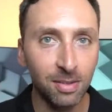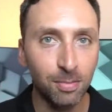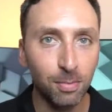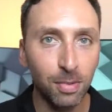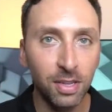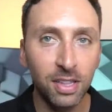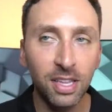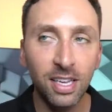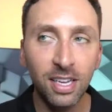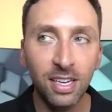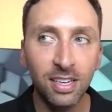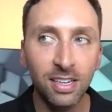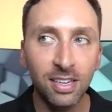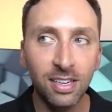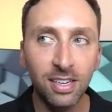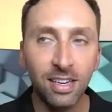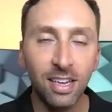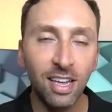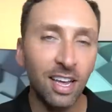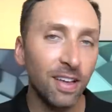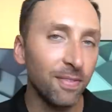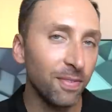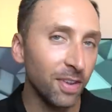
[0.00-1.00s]
But then
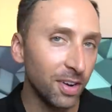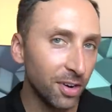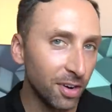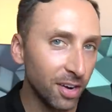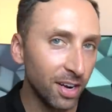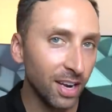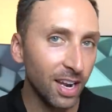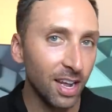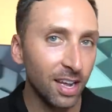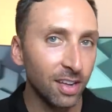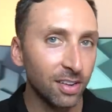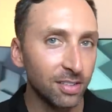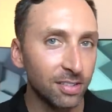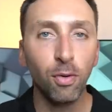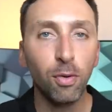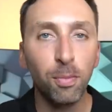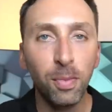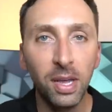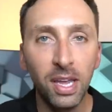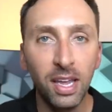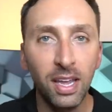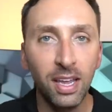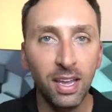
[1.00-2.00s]
I figured it out. For
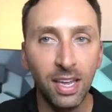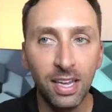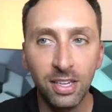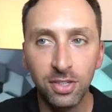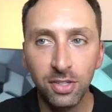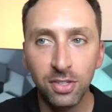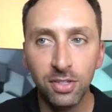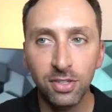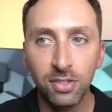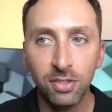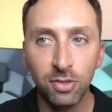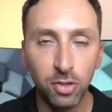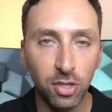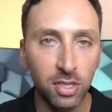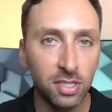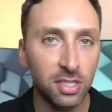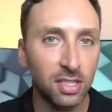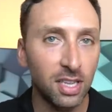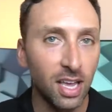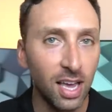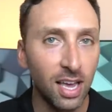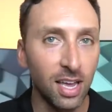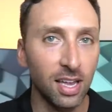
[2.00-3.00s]
me, it's
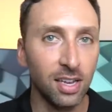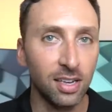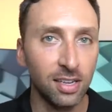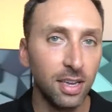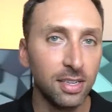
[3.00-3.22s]
just that.